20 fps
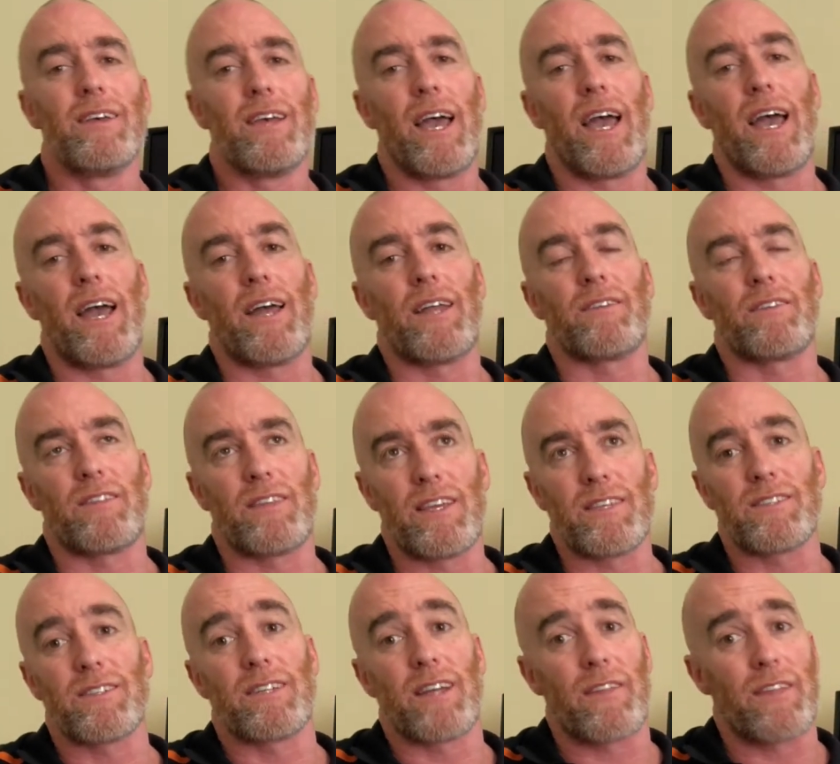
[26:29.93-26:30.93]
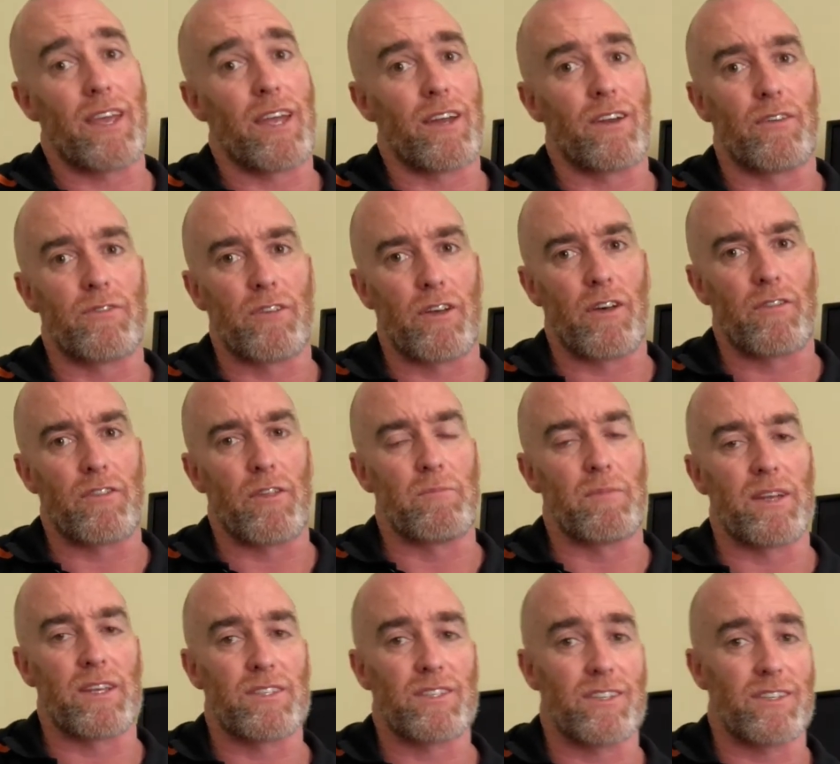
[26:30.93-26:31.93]
And there's another area of the
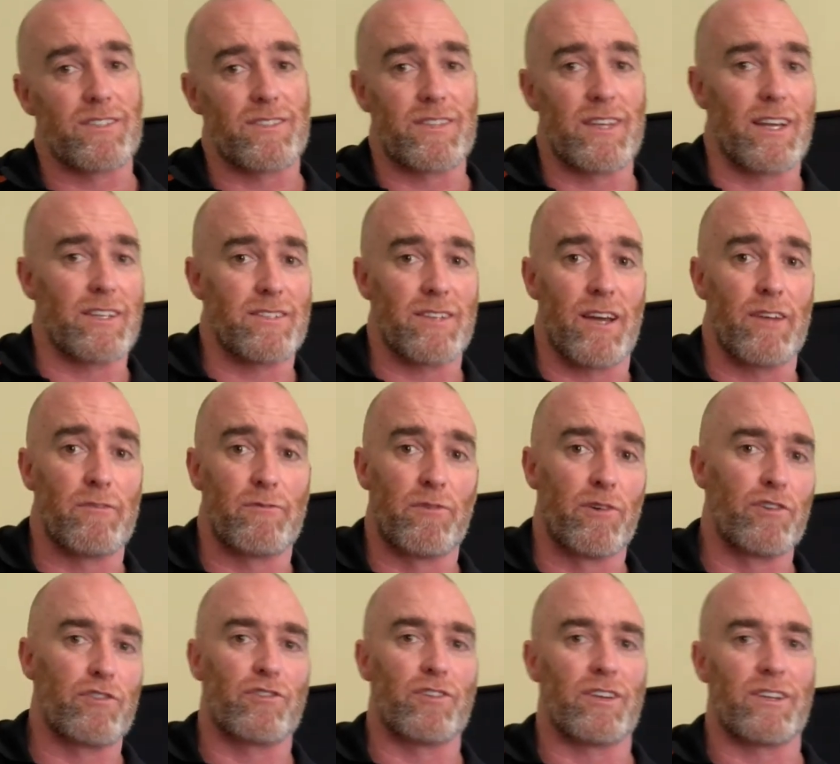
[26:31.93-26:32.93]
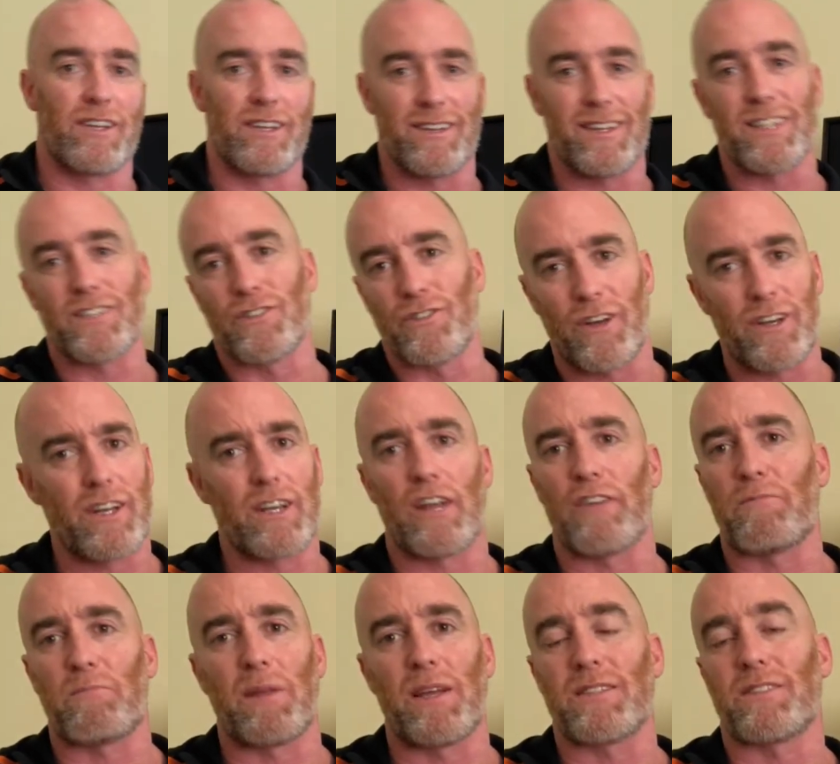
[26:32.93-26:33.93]
meniscus that unfortunately there's not
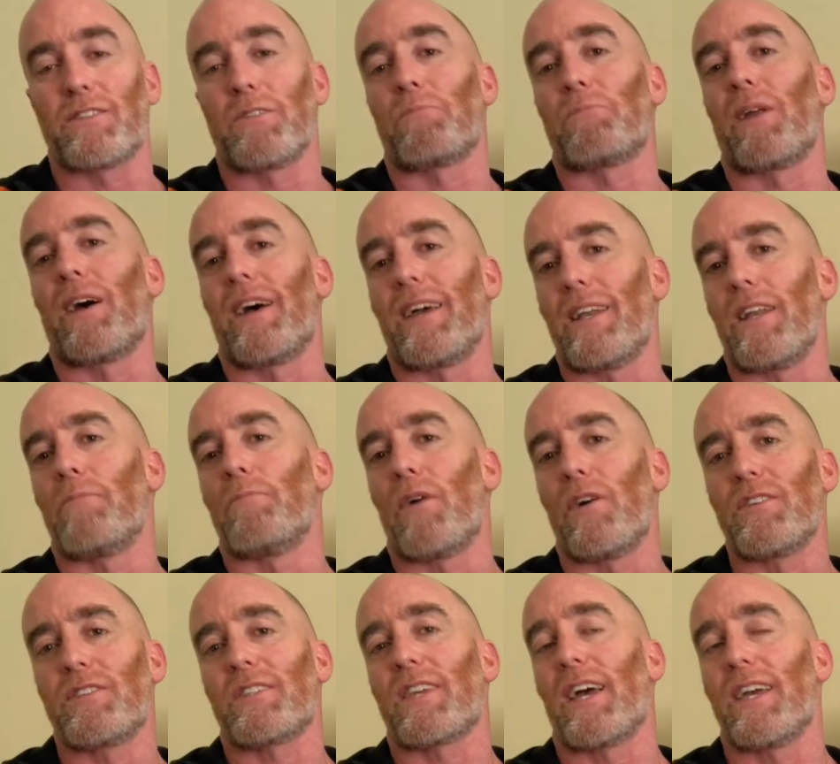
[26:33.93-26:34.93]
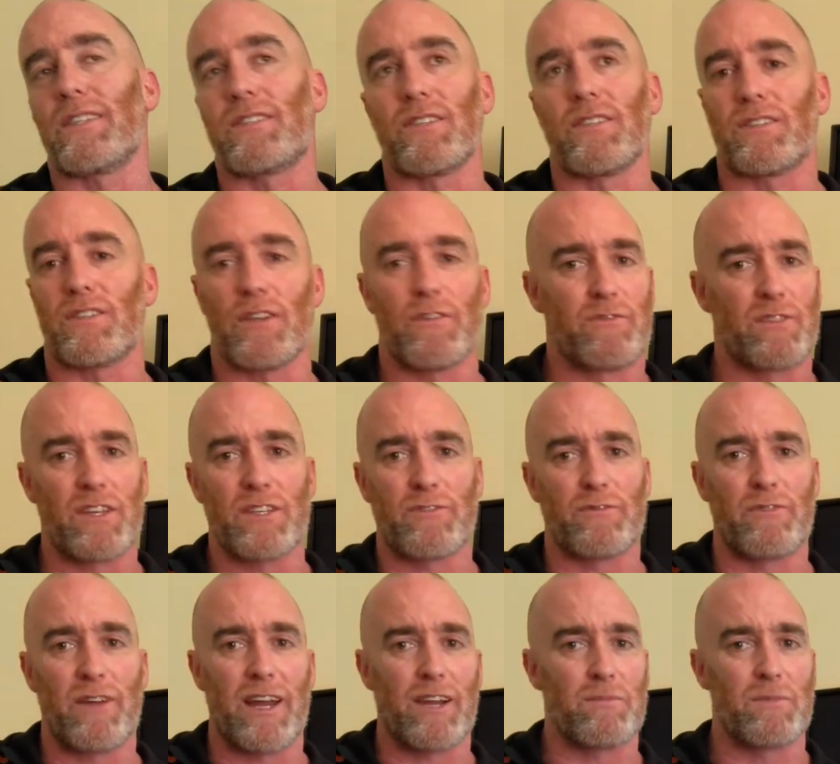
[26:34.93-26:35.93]
enough blood supply. And in most cases, if there's
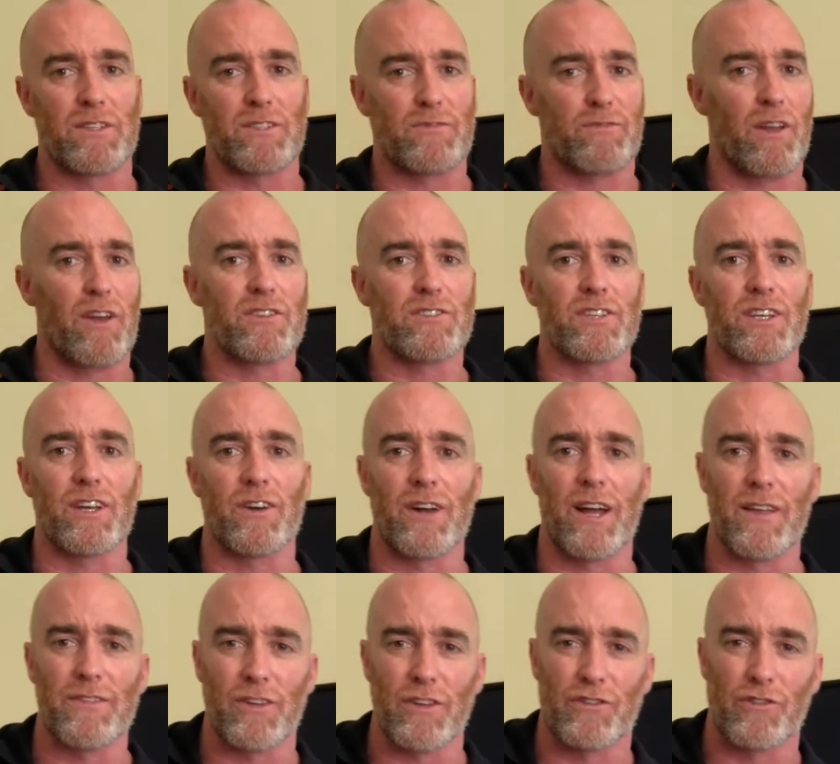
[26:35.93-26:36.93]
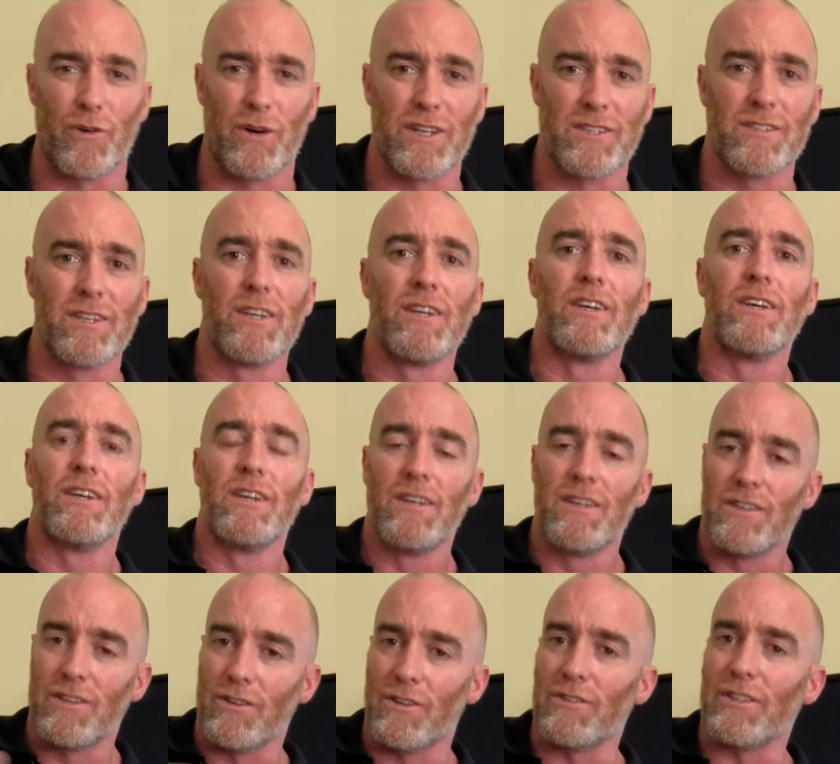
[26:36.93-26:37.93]
fragments floating around the joint,
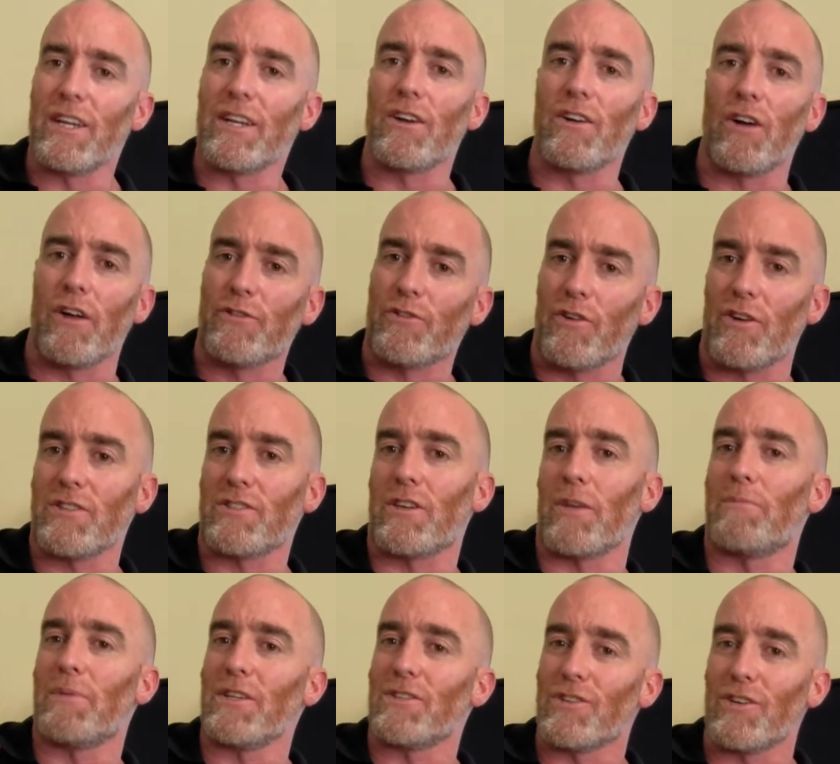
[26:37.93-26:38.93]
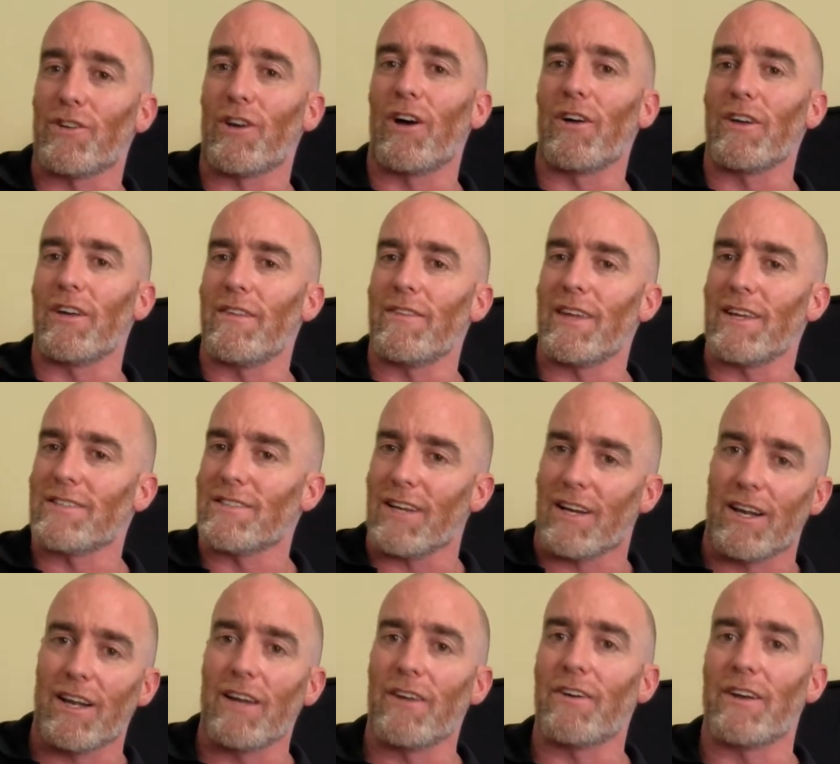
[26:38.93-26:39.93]
you'll need an arthroscopy to go in there to
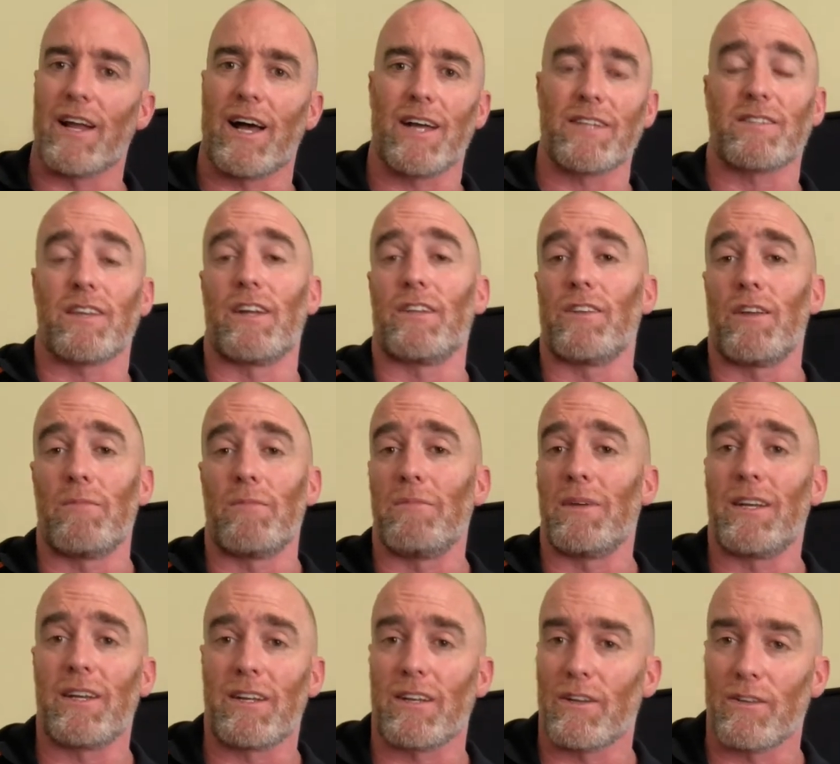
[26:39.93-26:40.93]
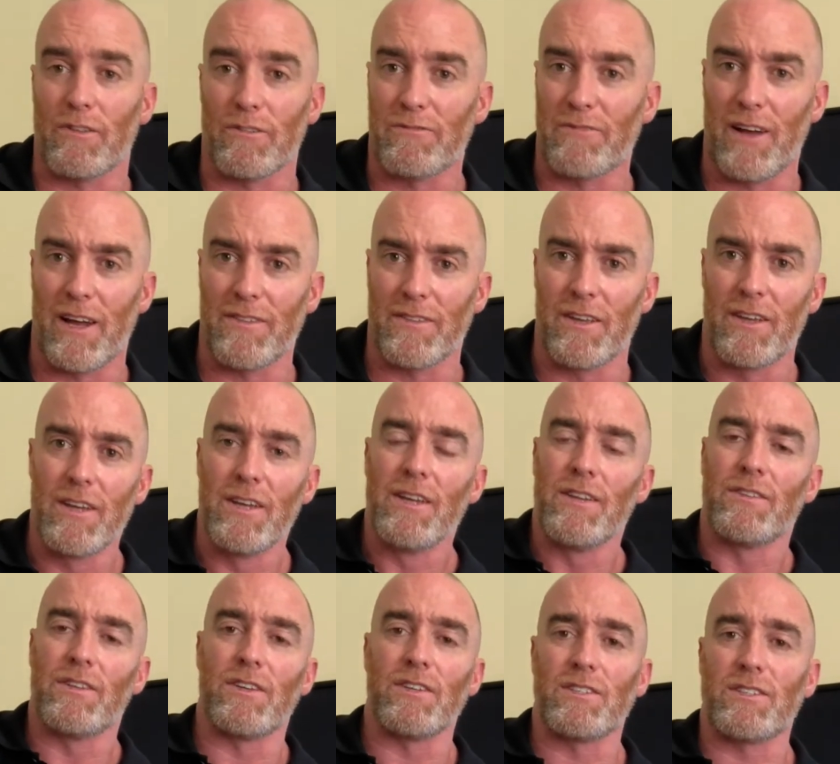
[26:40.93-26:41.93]
clear it out, and immediately you'll find
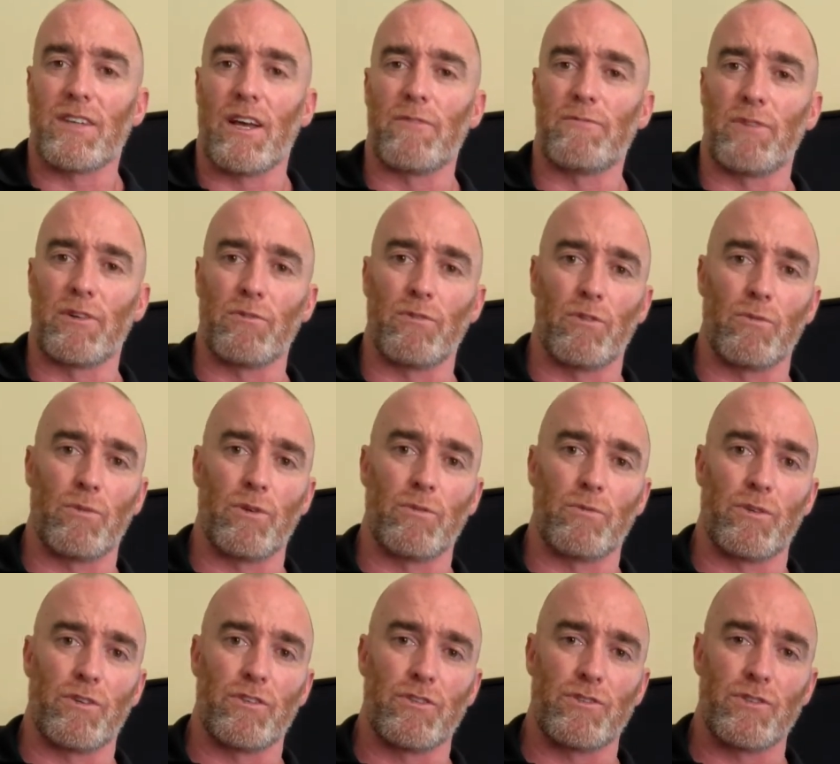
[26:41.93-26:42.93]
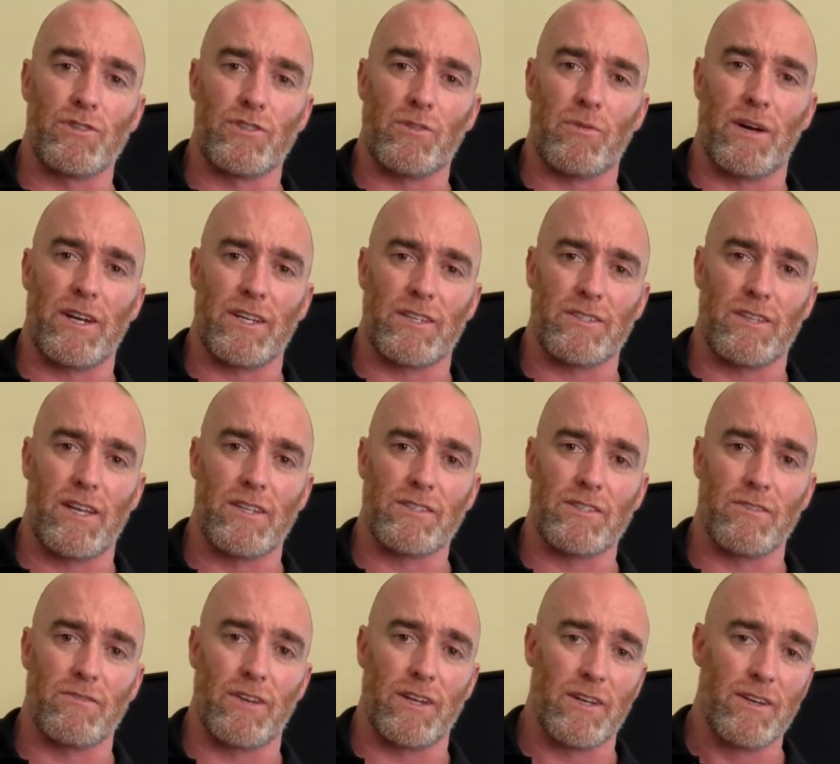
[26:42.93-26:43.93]
the discomfort will reduce quite
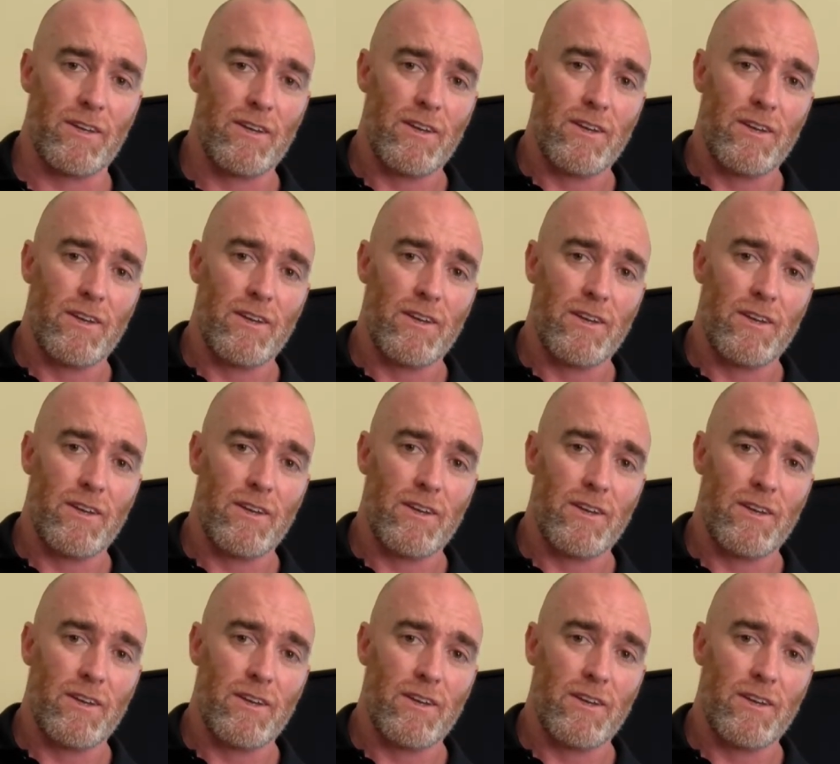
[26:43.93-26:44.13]
extensively.